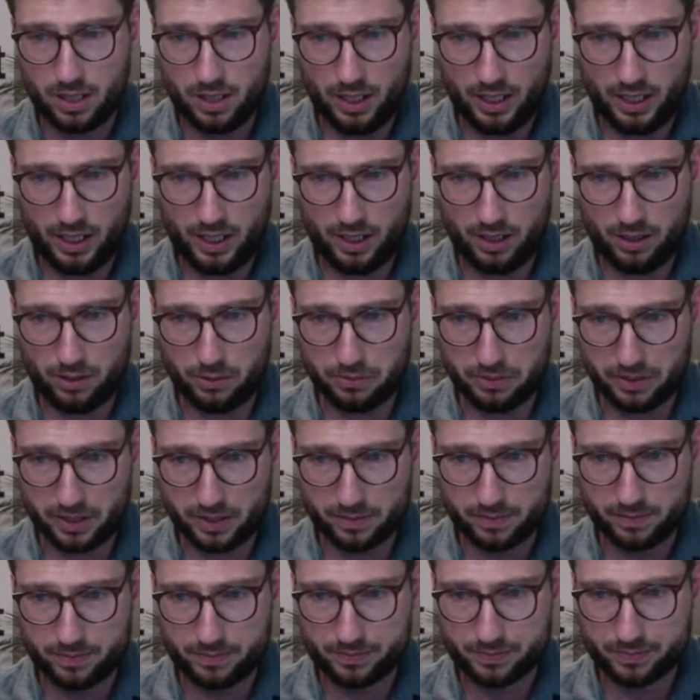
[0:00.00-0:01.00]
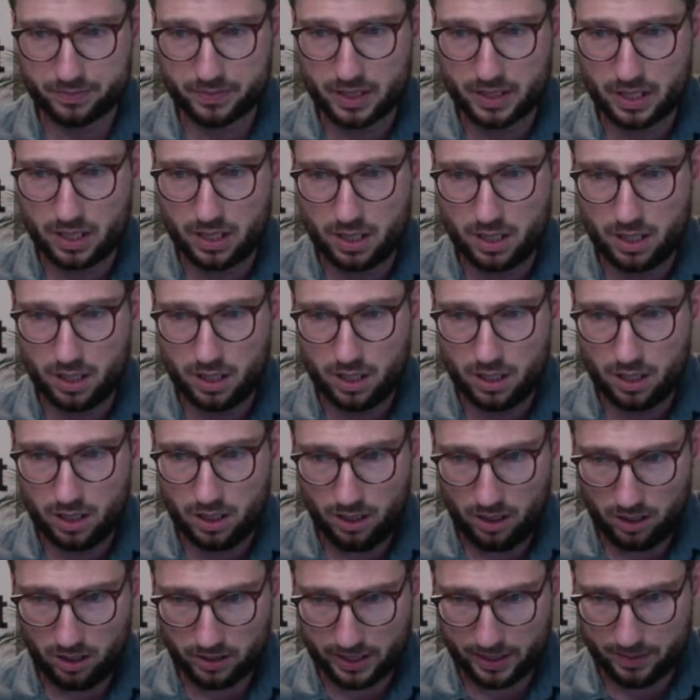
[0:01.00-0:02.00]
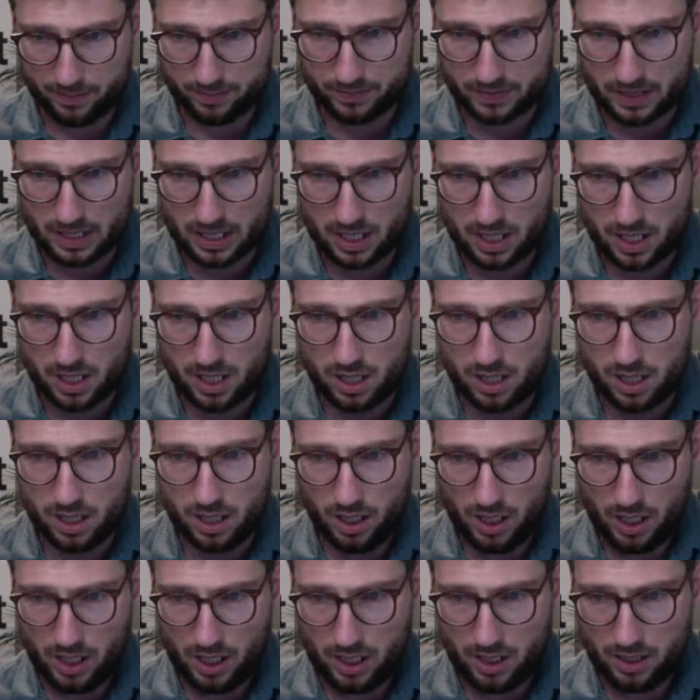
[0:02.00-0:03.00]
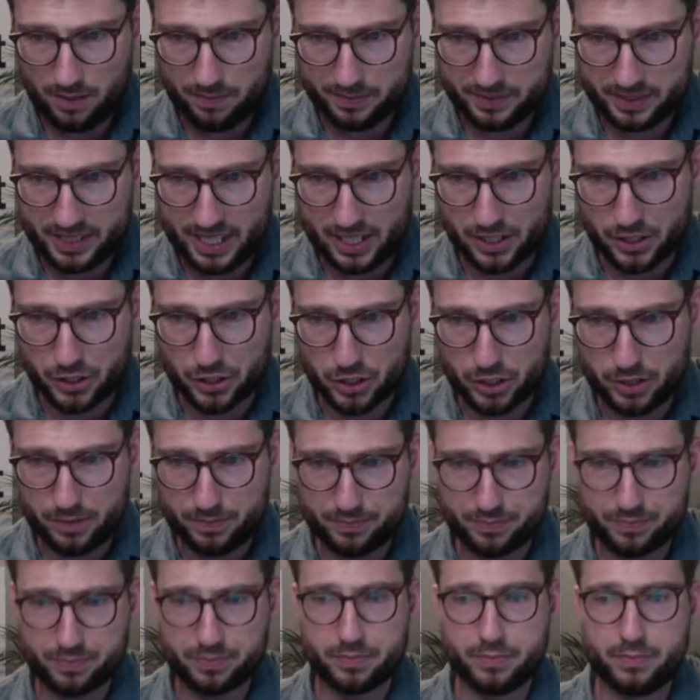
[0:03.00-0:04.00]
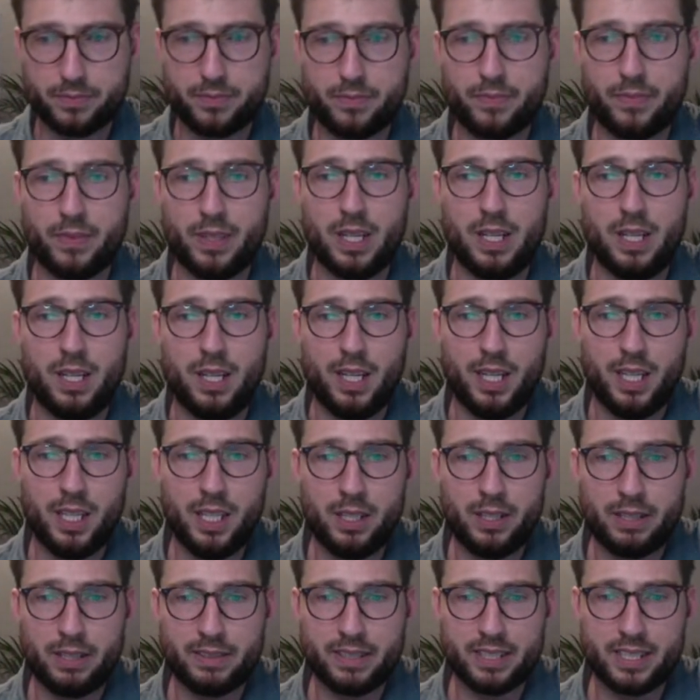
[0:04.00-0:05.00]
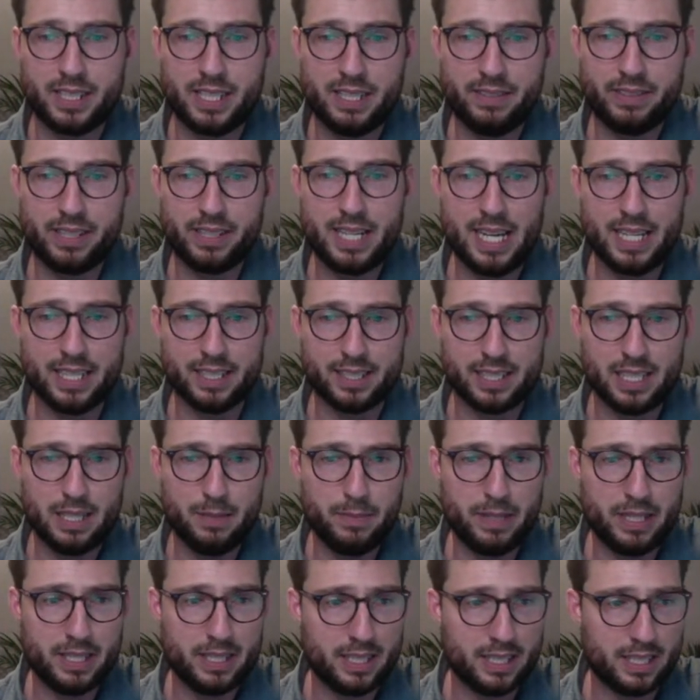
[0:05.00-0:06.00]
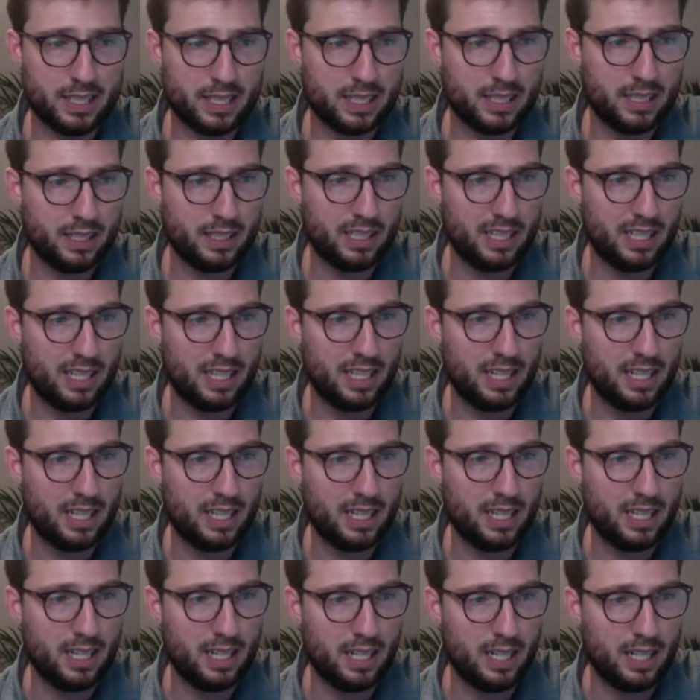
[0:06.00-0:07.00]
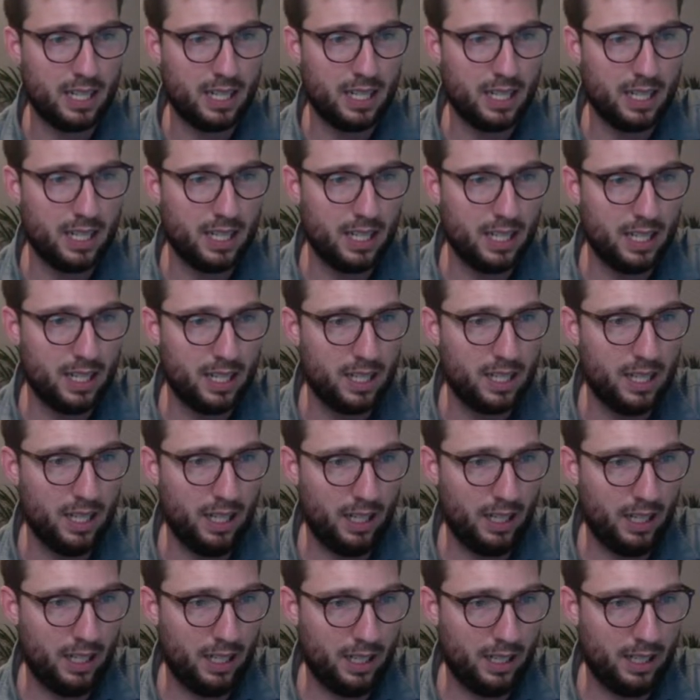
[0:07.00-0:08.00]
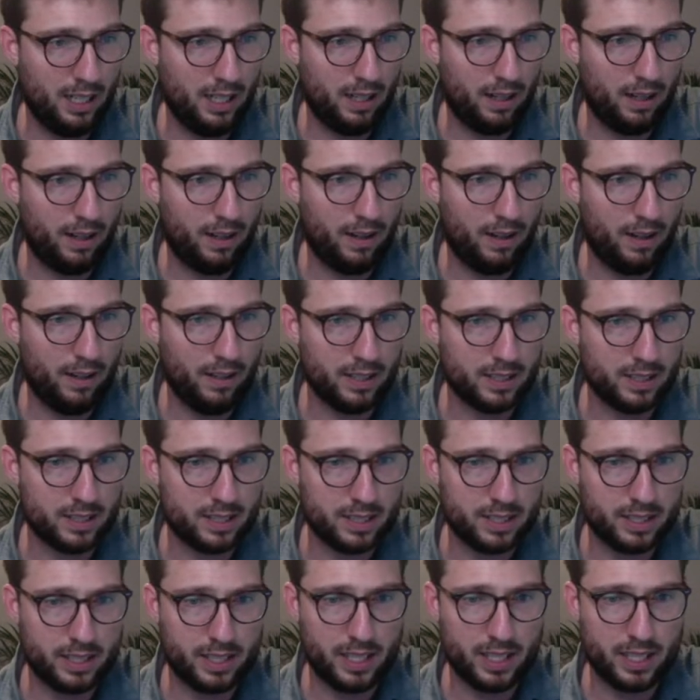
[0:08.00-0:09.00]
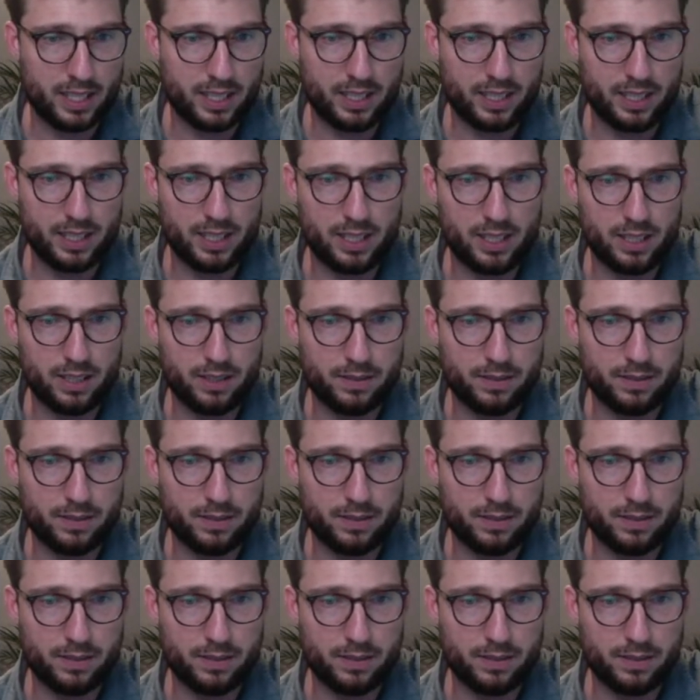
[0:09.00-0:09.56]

Hopefully. Okay. Tish. Hello, I received the debt summons. Let's see here.